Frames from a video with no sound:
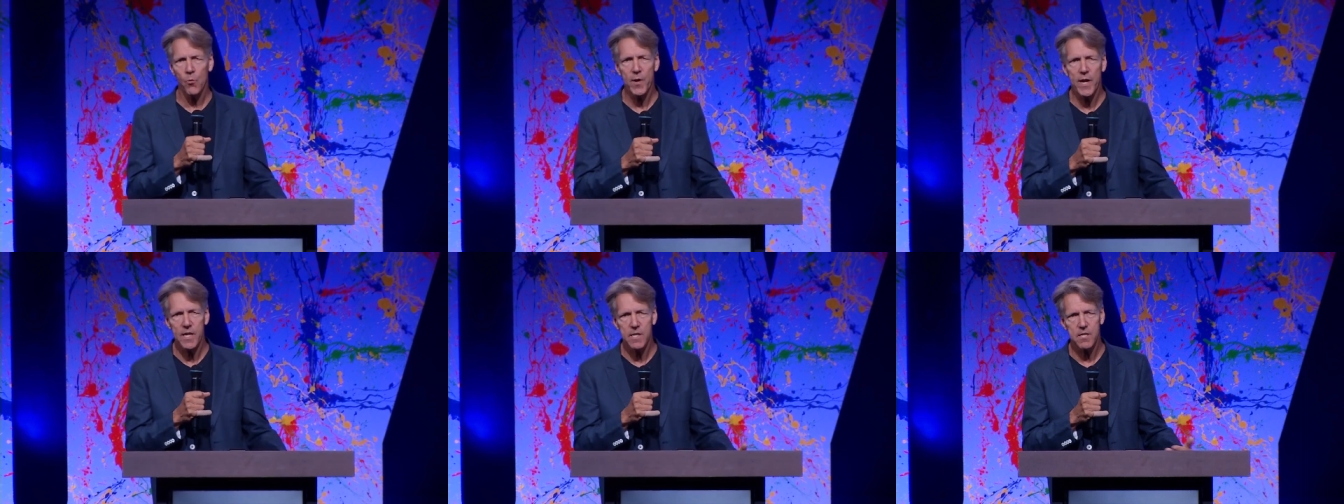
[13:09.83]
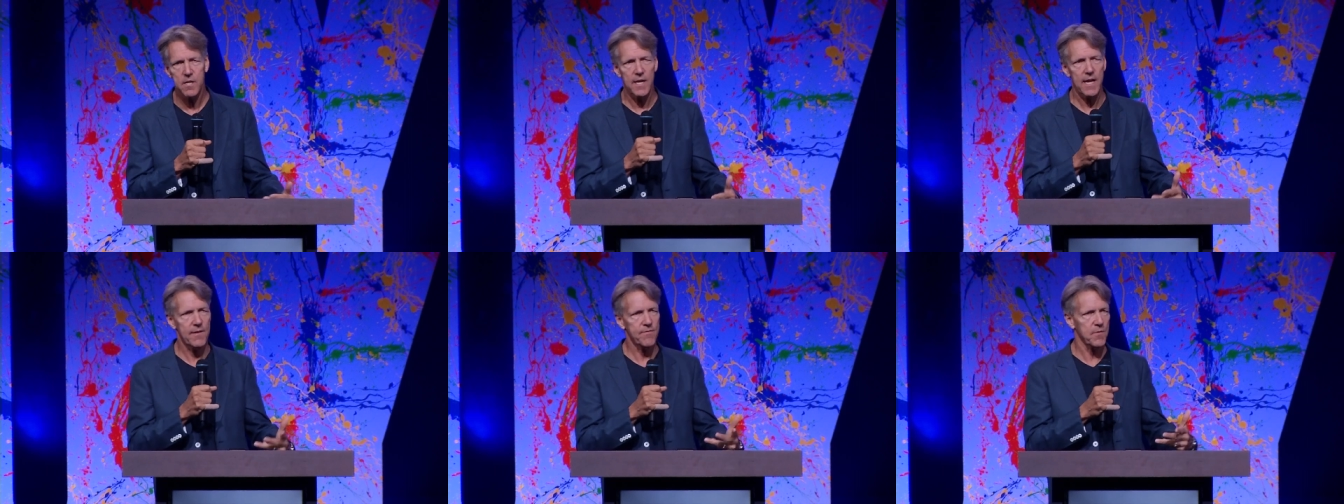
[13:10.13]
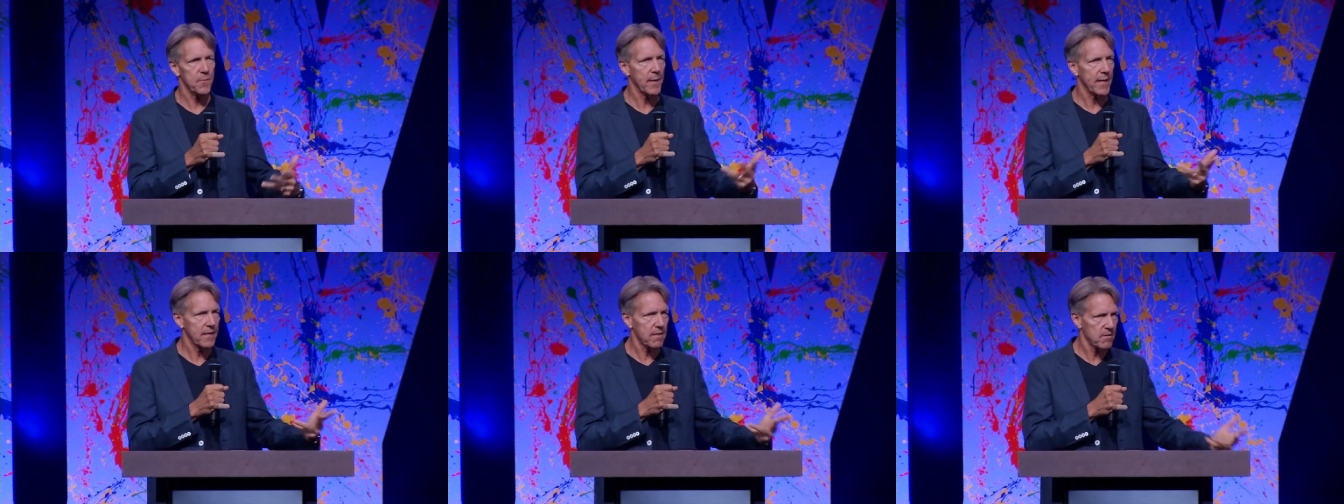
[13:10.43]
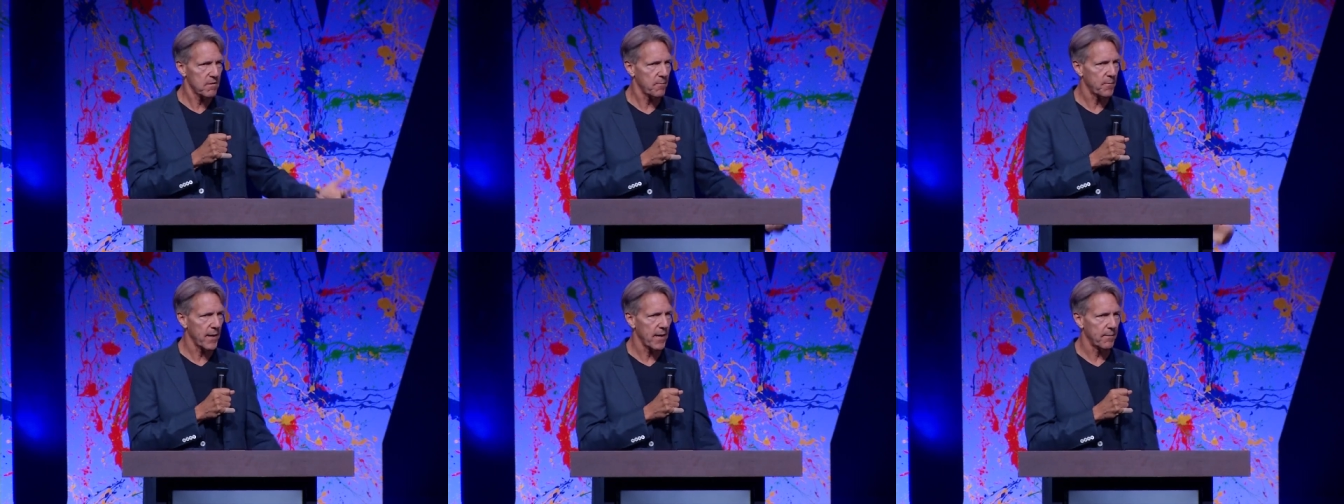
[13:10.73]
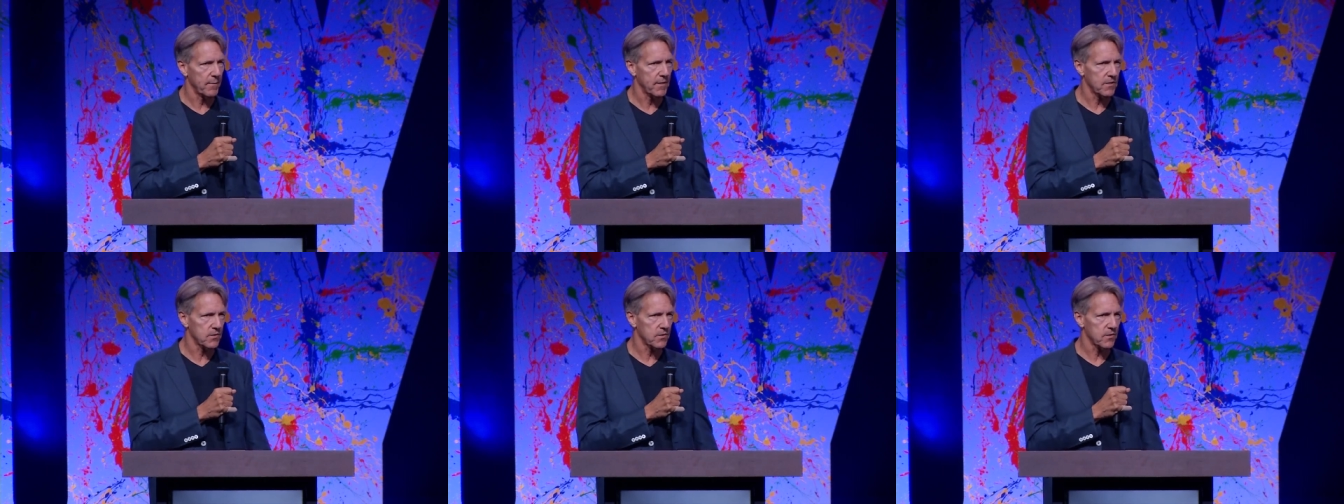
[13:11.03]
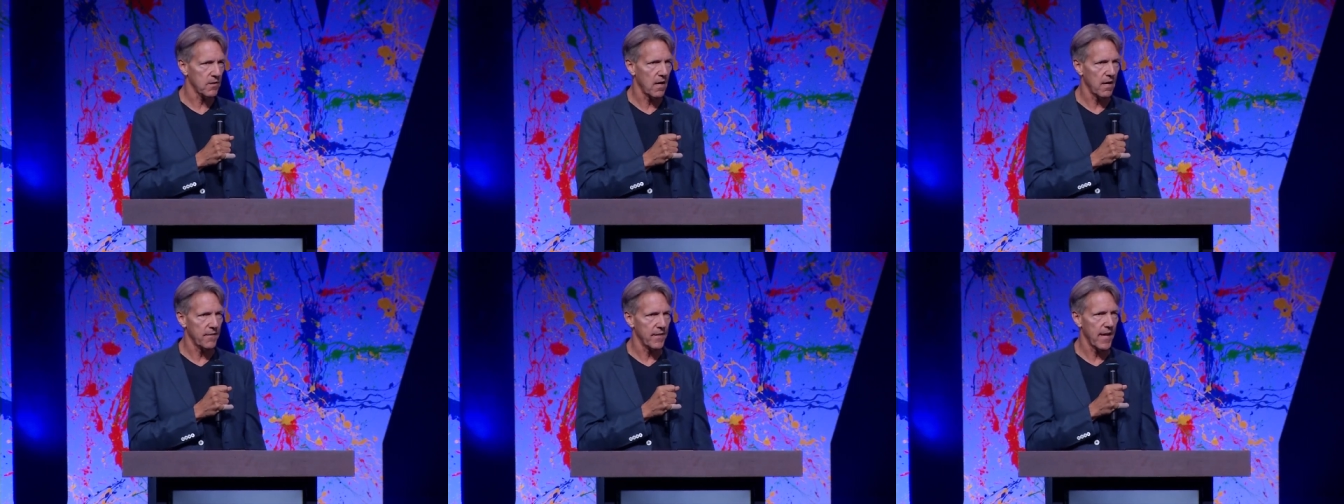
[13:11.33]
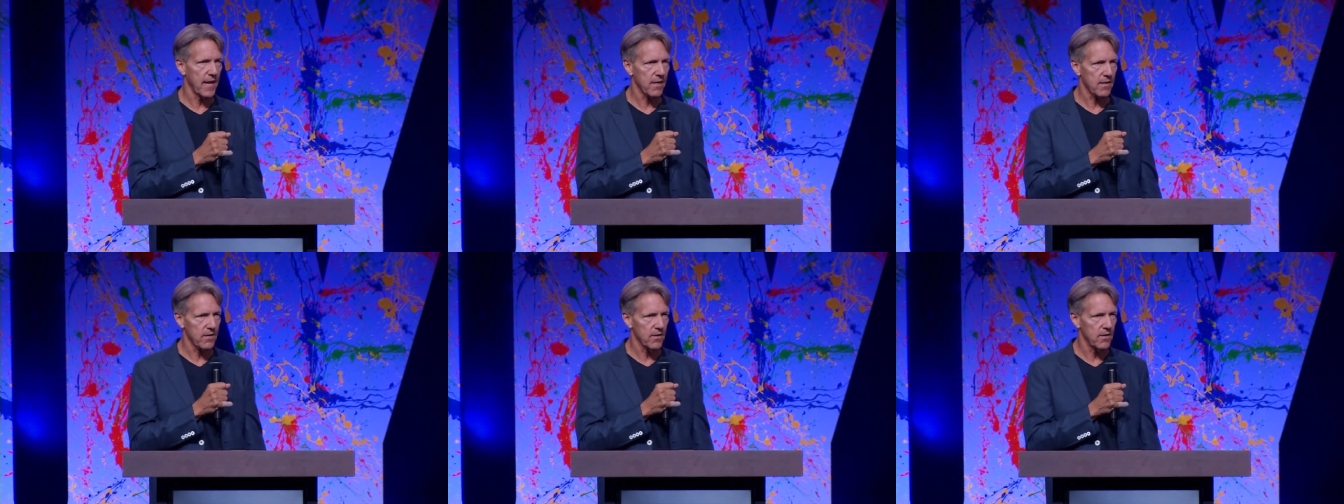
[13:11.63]
week till you have to make the payments on
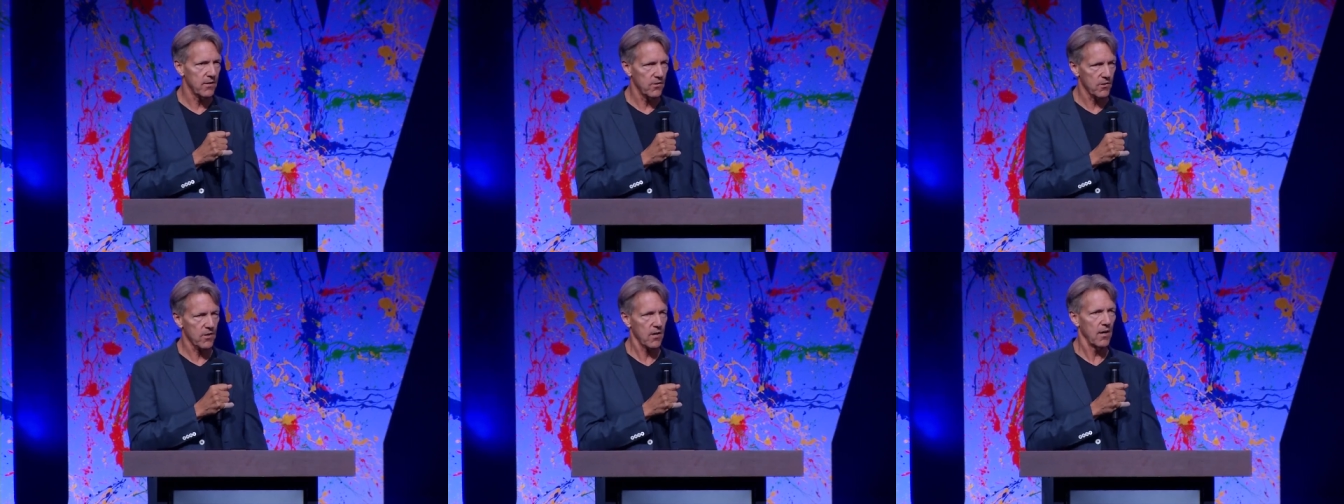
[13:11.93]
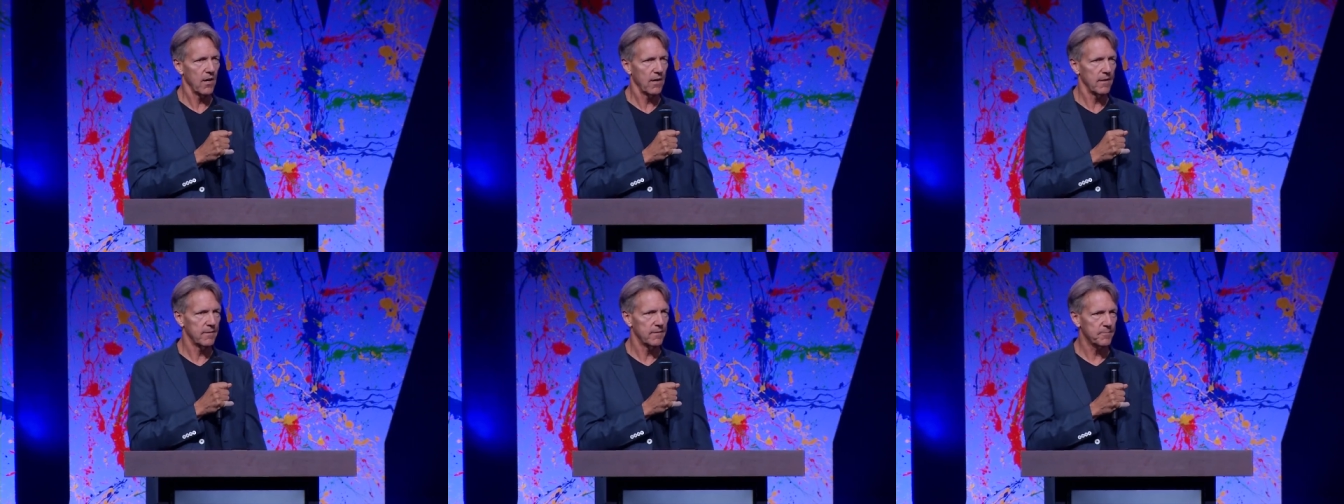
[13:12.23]
that new car.